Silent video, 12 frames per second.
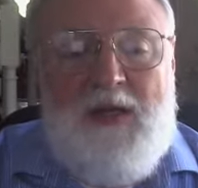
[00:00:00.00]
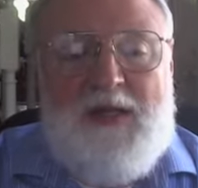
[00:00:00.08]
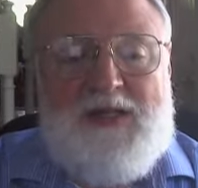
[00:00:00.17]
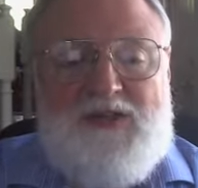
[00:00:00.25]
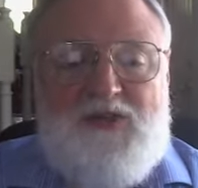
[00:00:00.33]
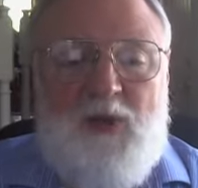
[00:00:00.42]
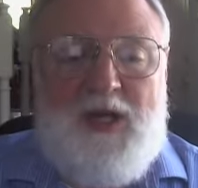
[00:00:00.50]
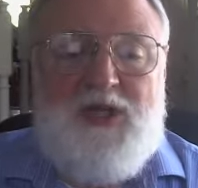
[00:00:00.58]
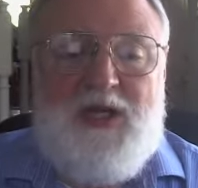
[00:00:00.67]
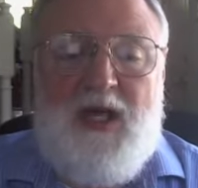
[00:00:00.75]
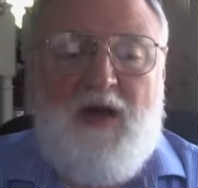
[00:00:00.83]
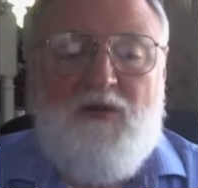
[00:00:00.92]
That's
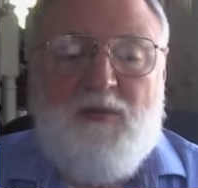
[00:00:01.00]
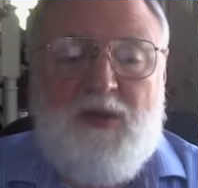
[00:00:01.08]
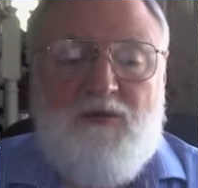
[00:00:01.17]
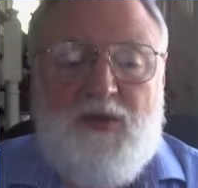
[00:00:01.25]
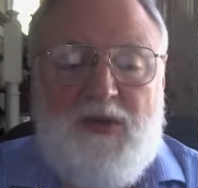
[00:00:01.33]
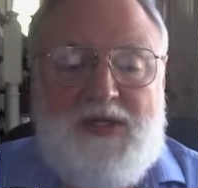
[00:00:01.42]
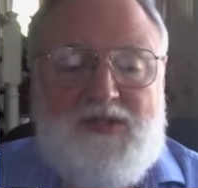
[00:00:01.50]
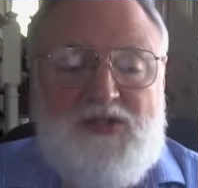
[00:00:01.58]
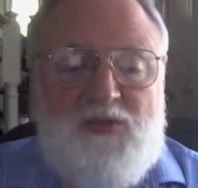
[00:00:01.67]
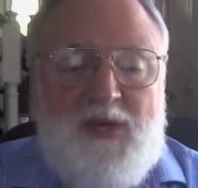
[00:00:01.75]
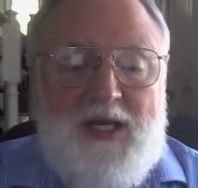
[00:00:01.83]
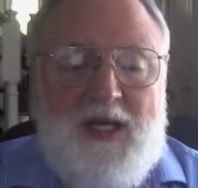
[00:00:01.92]
Watching Government for
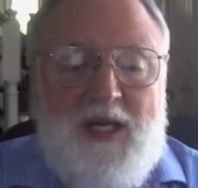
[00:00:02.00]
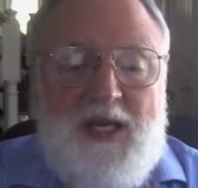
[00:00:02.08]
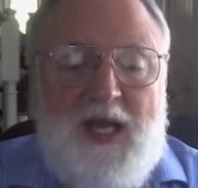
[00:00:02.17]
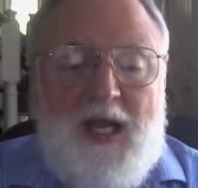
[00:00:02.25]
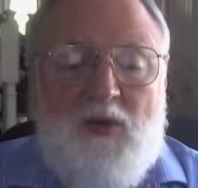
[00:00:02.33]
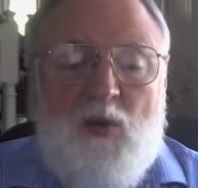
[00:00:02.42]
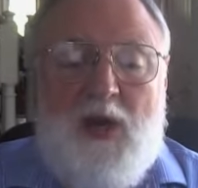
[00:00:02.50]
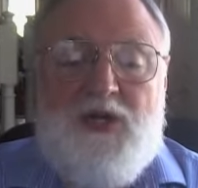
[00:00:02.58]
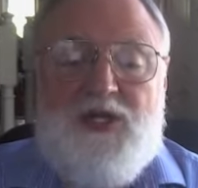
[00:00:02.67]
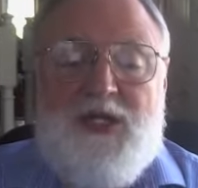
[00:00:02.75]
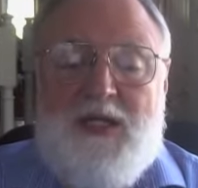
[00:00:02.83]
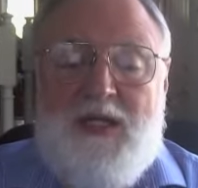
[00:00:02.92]
this week. In
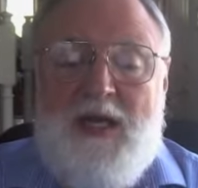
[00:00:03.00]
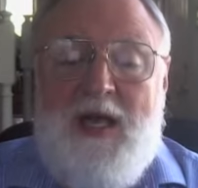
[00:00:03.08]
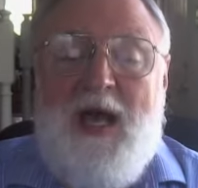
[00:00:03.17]
Washington,